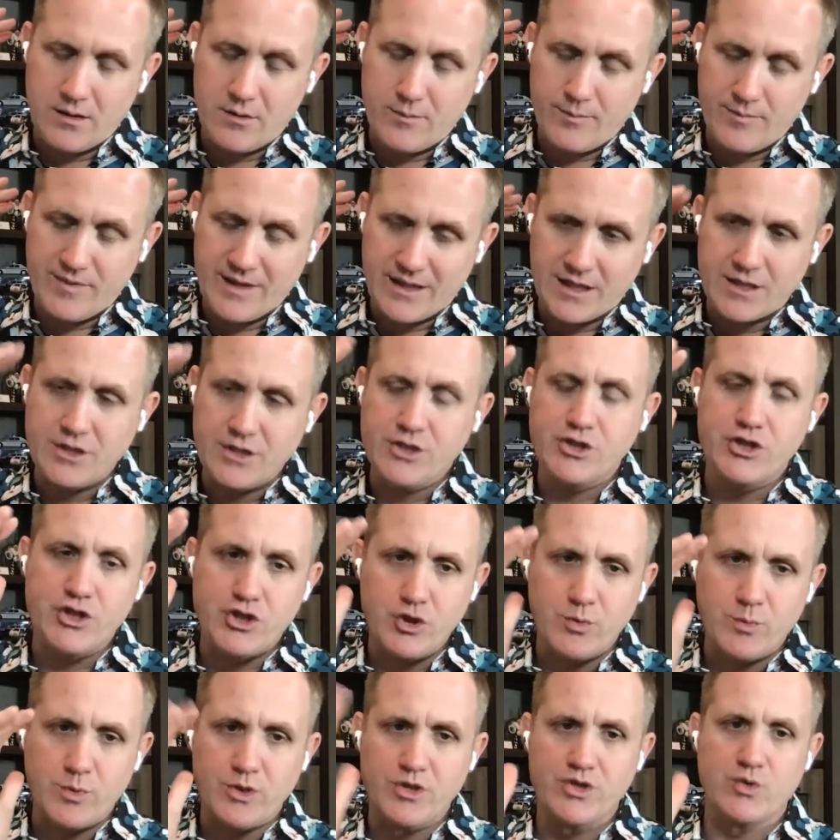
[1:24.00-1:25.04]
that
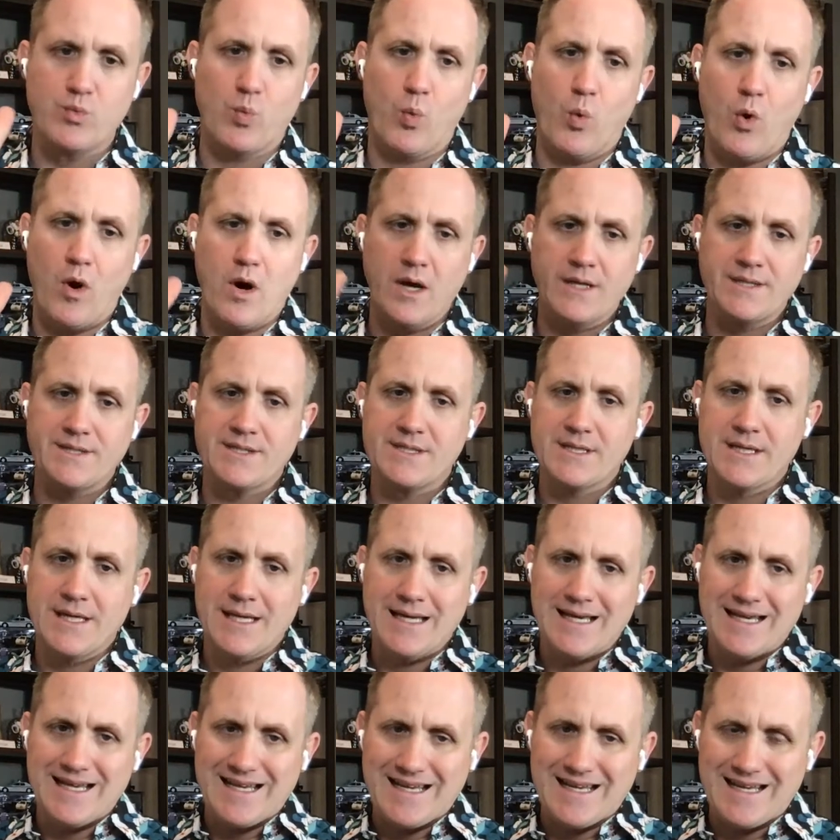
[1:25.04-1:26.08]
consumers want
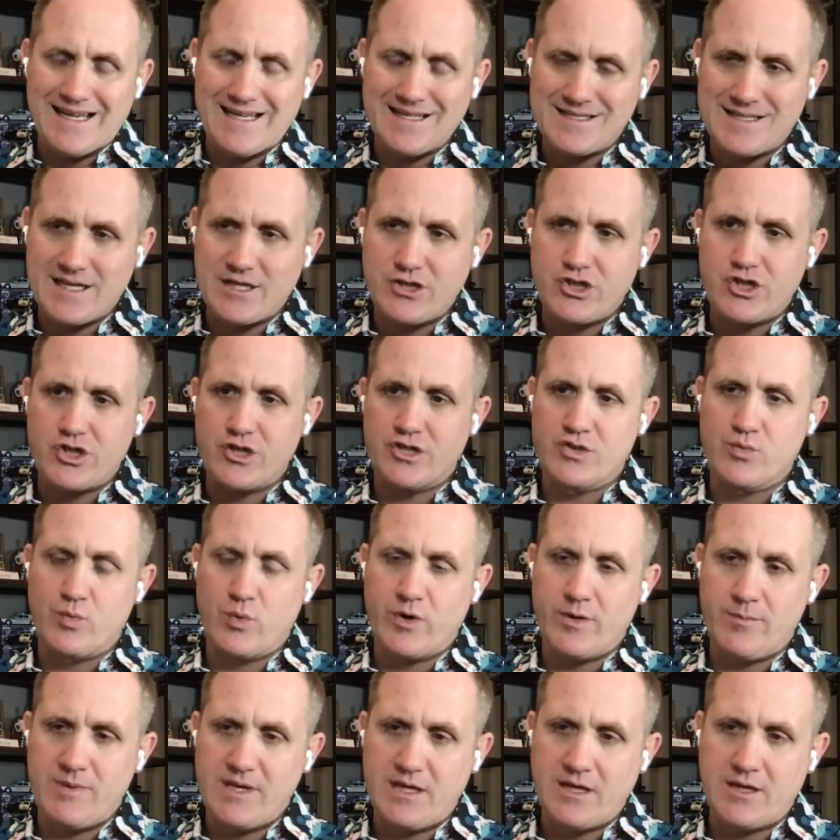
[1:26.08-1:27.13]
is they just
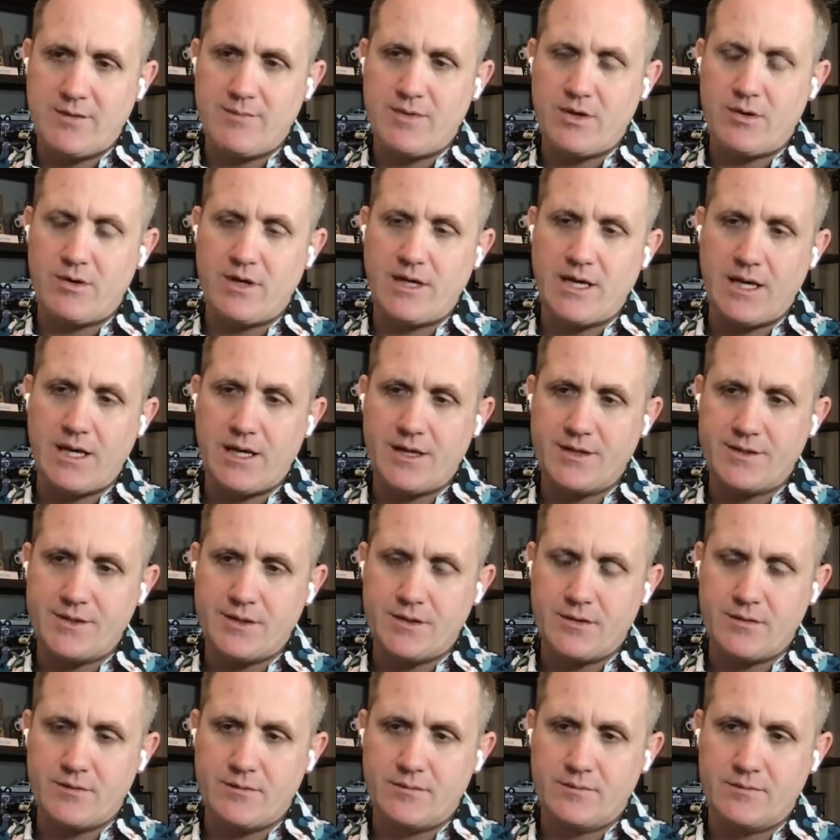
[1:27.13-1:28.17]
want to be communicated
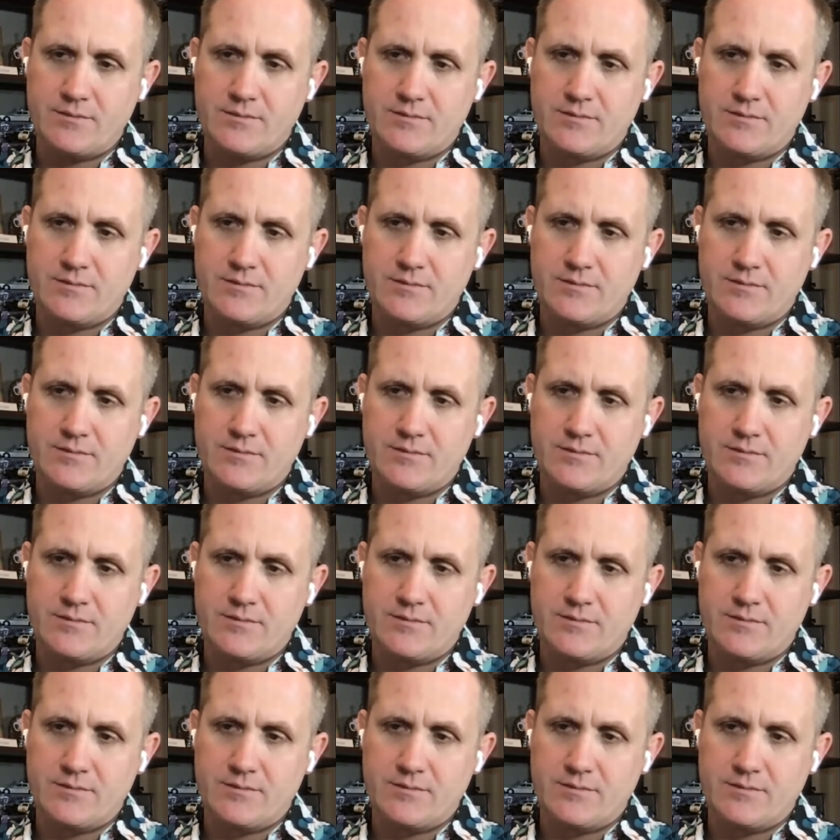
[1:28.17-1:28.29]
to.